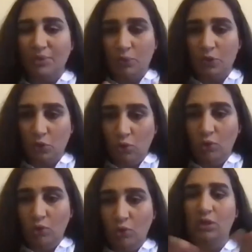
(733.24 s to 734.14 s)
from the
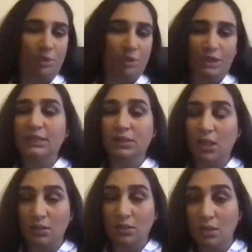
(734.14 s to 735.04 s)
bubble that we're
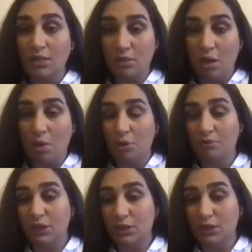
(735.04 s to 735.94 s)
all been
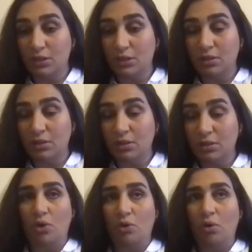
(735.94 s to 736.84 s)
in the last couple
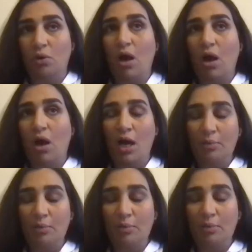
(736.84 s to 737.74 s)
of years.
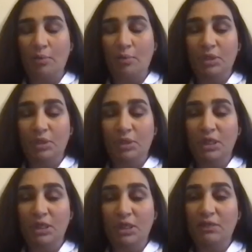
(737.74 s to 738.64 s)
So I
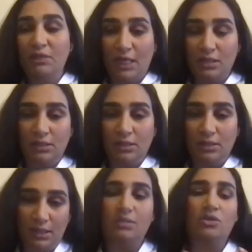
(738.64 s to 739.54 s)
believe that's
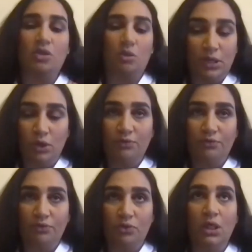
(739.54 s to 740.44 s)
the
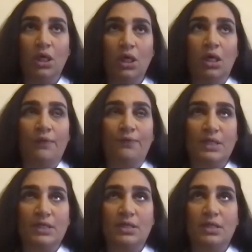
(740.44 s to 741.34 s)
support that
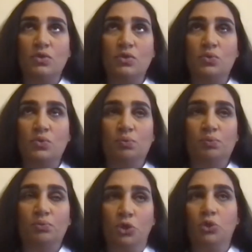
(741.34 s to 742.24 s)
we're looking for.
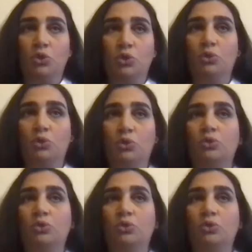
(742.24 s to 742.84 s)
This